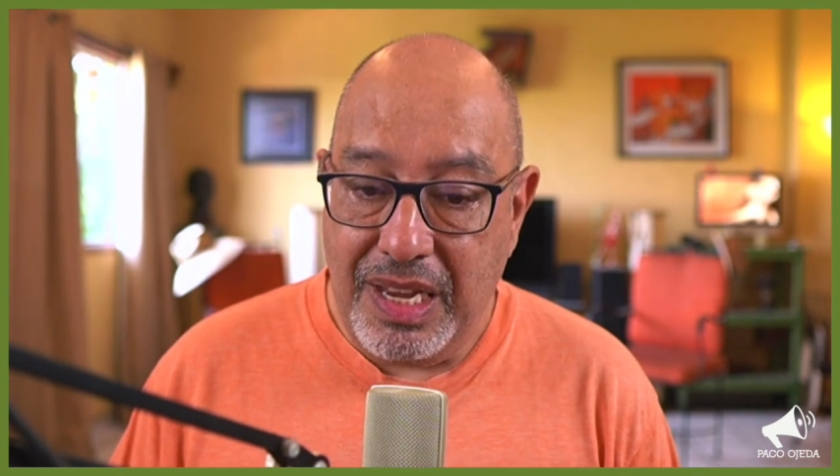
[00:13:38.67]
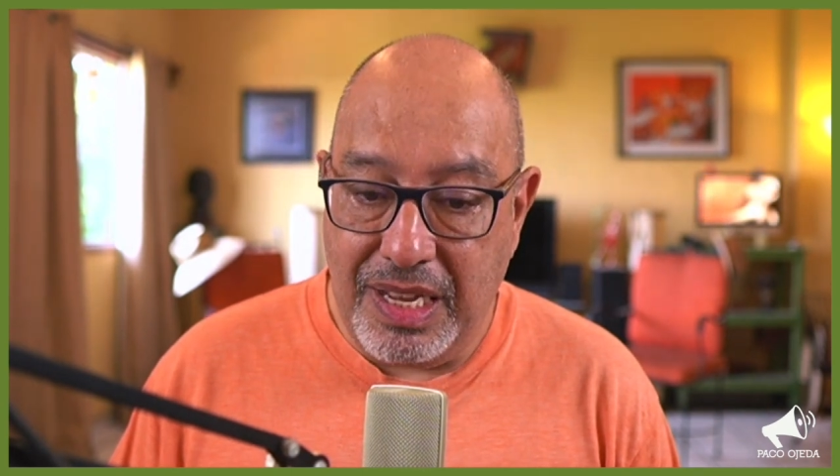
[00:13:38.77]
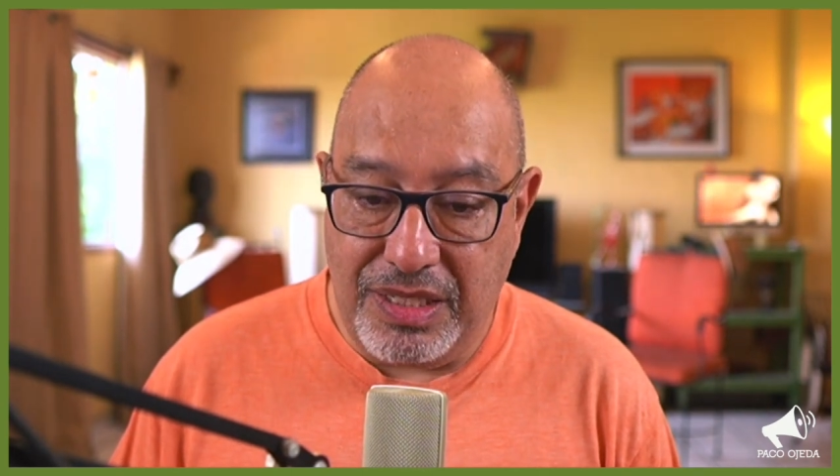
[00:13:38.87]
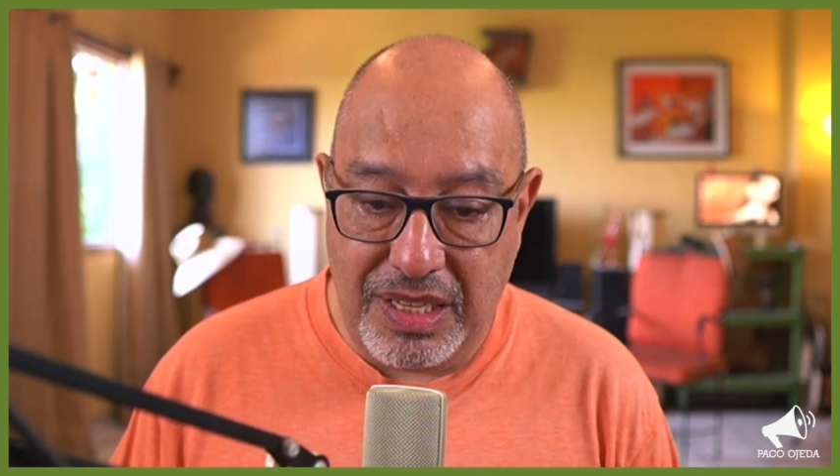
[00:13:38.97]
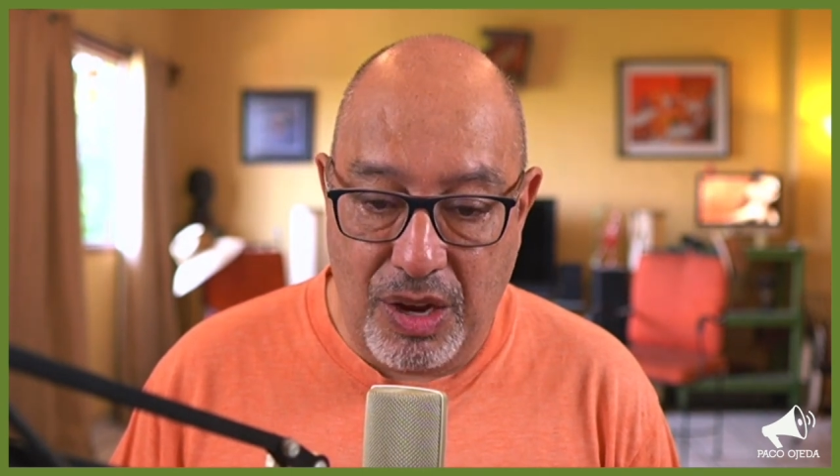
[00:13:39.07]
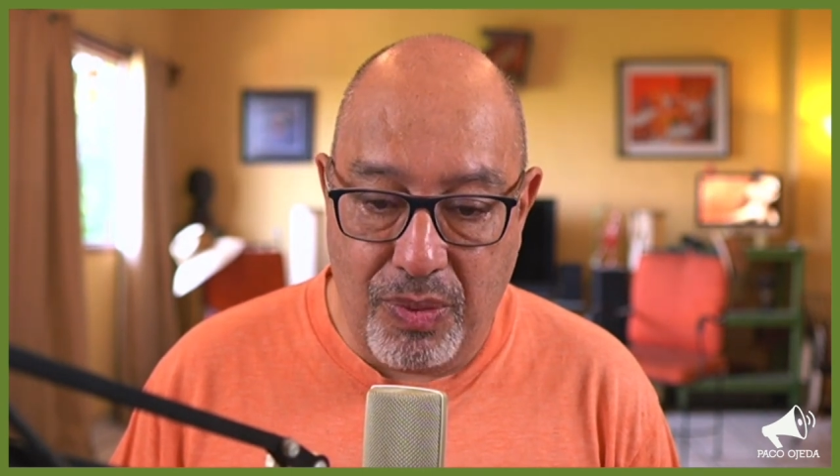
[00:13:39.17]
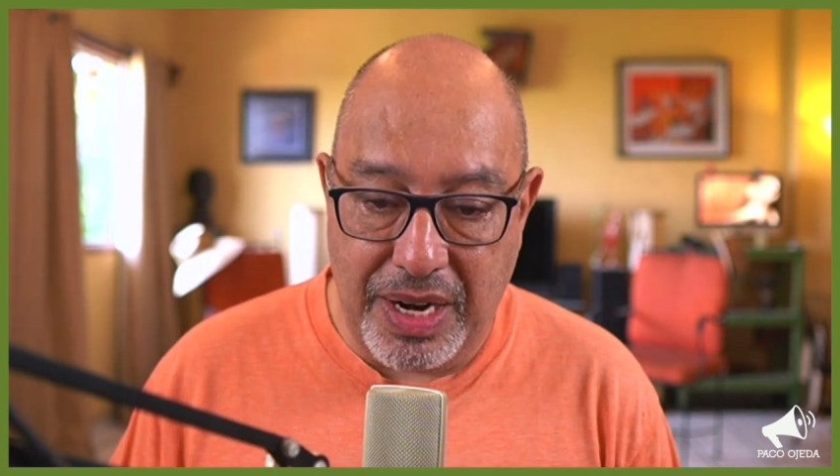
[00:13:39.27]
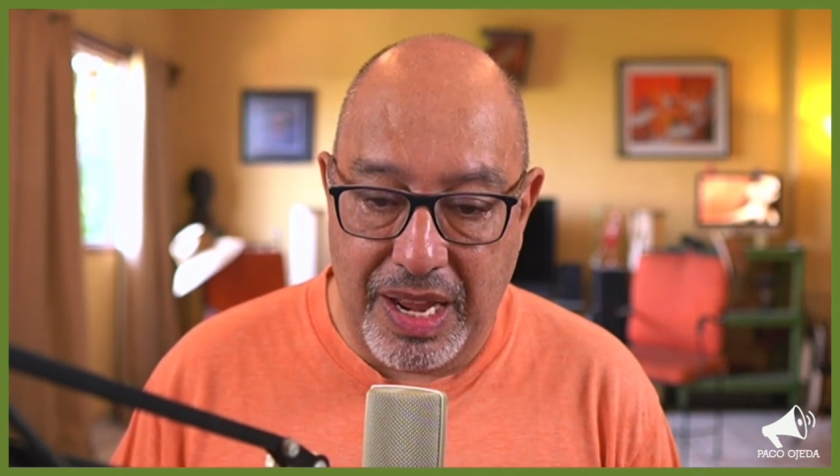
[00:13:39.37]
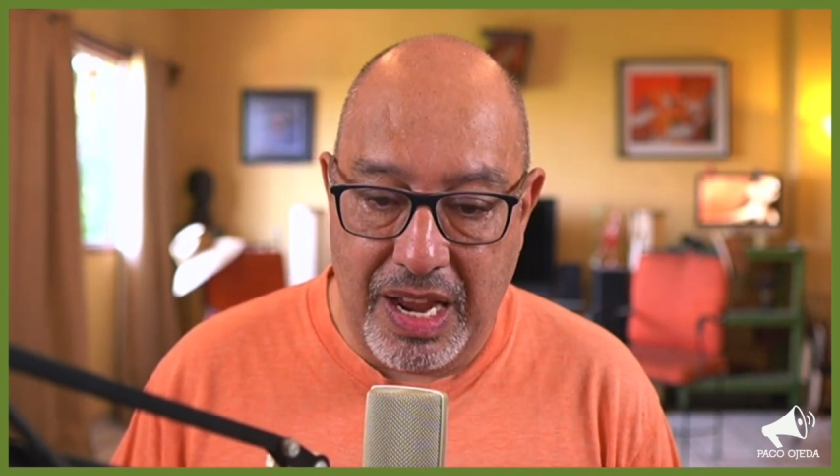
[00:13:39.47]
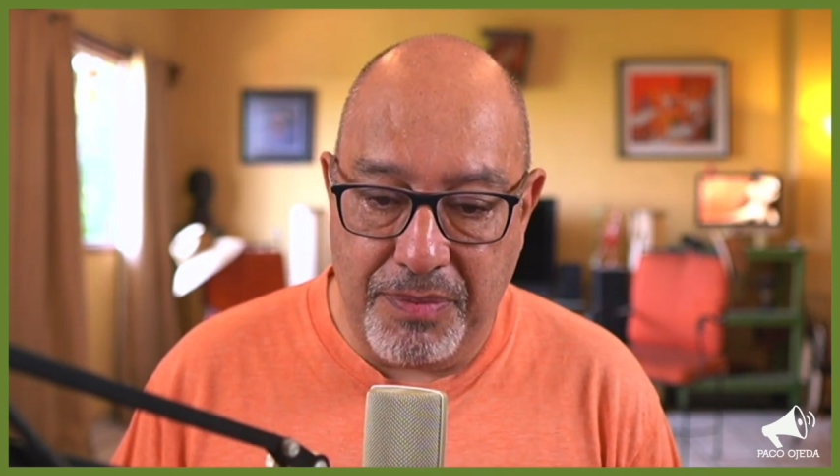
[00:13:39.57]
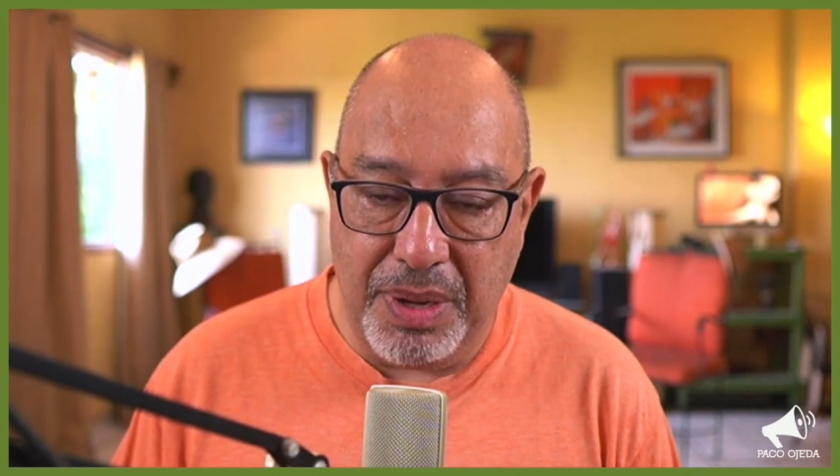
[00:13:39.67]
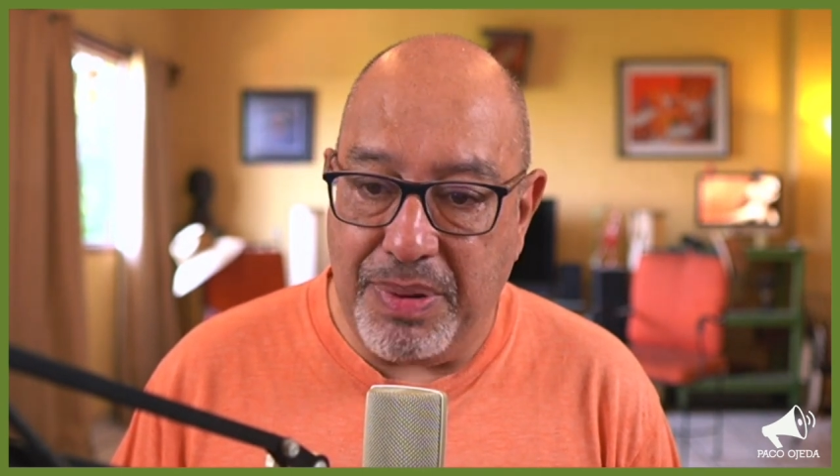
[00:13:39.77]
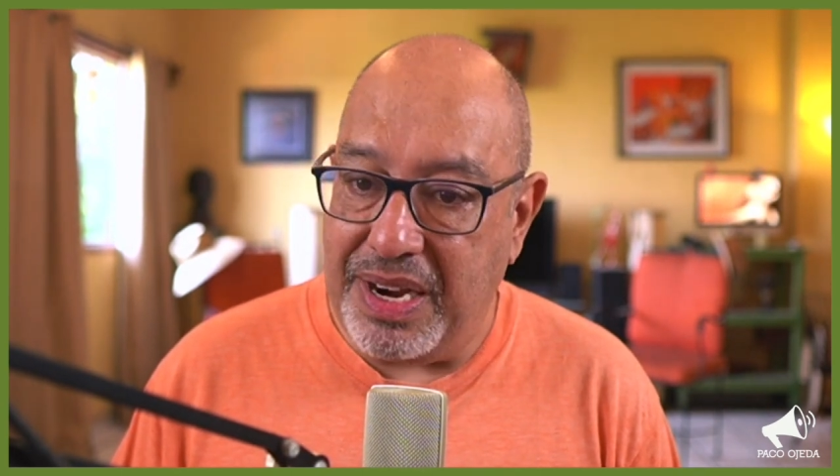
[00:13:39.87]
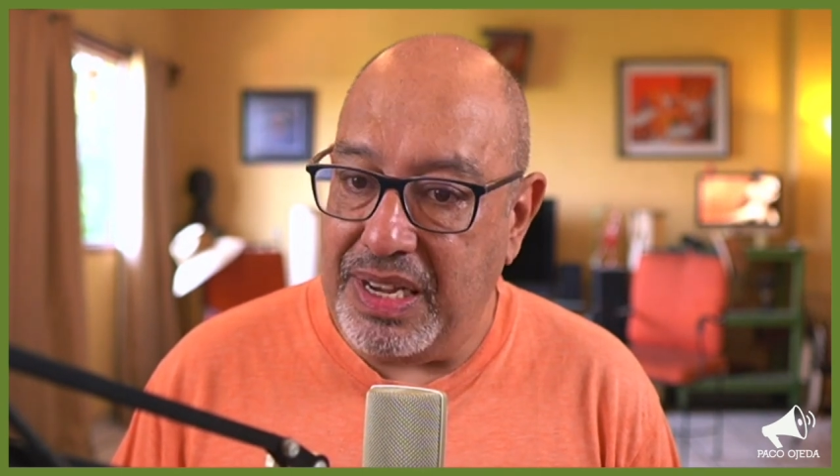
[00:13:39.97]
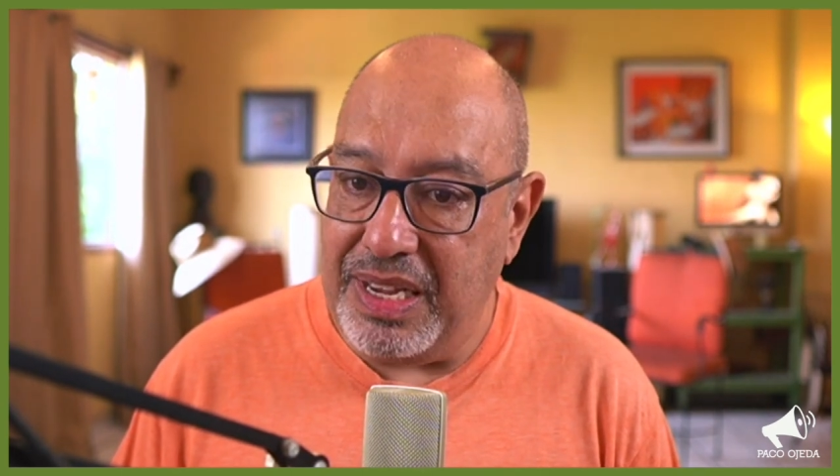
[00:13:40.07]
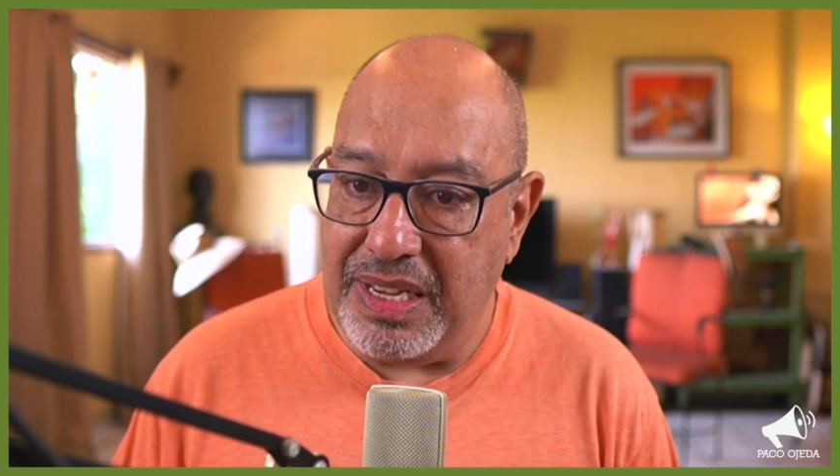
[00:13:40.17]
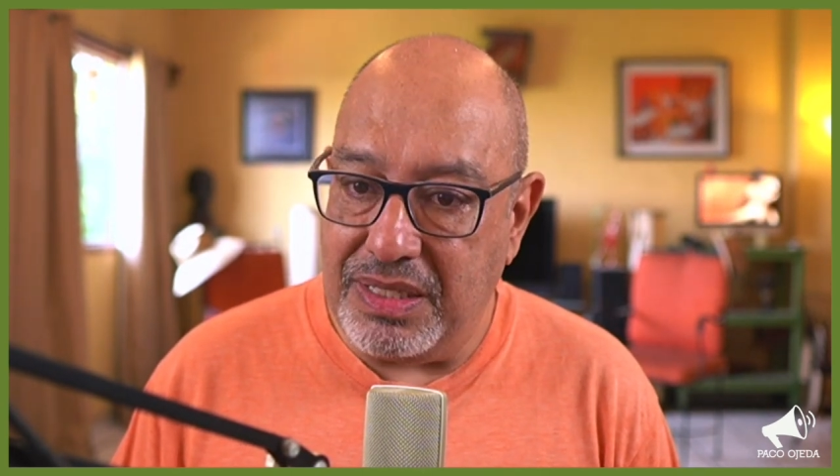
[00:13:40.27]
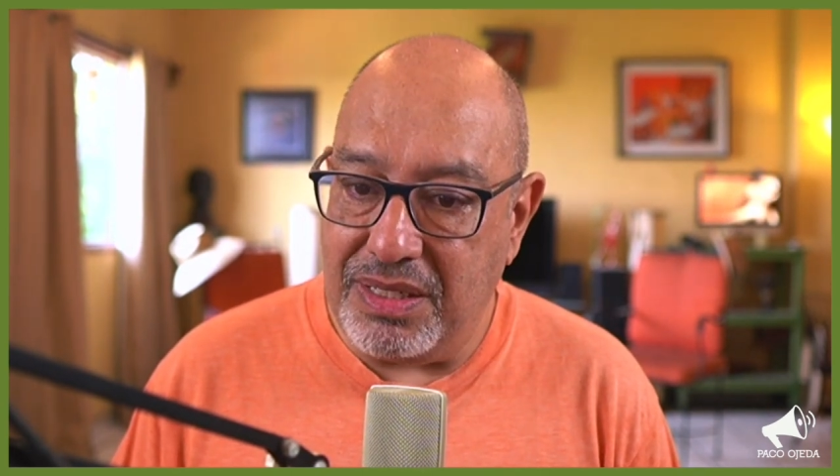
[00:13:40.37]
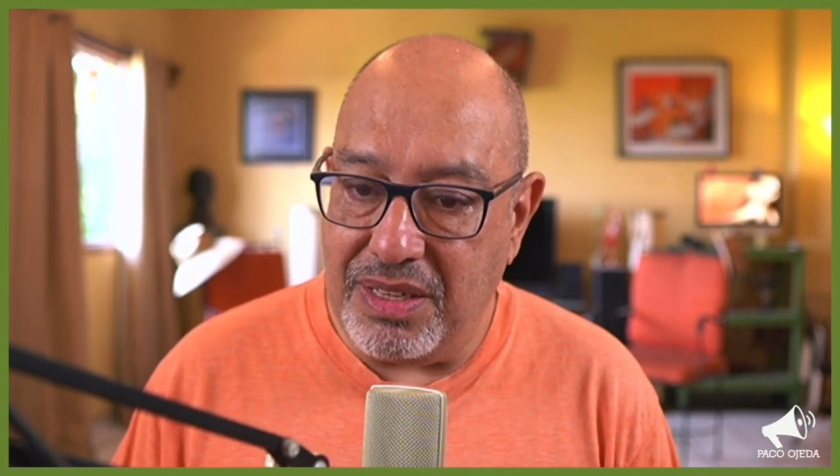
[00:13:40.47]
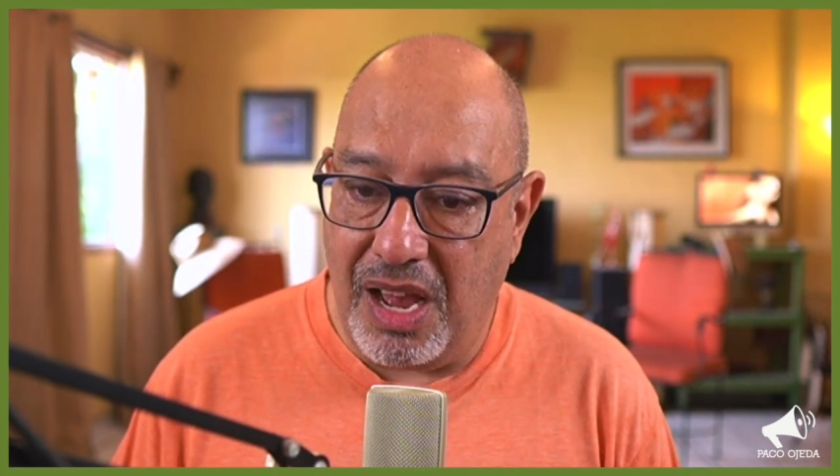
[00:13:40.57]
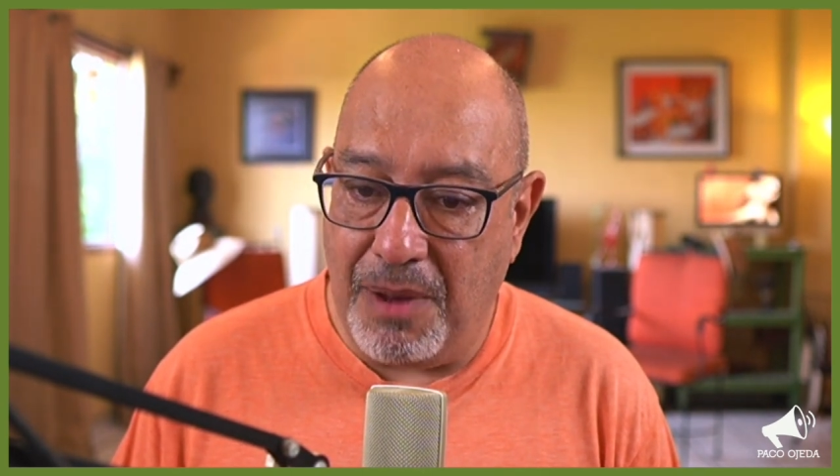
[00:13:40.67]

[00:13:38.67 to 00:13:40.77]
and see what everybody is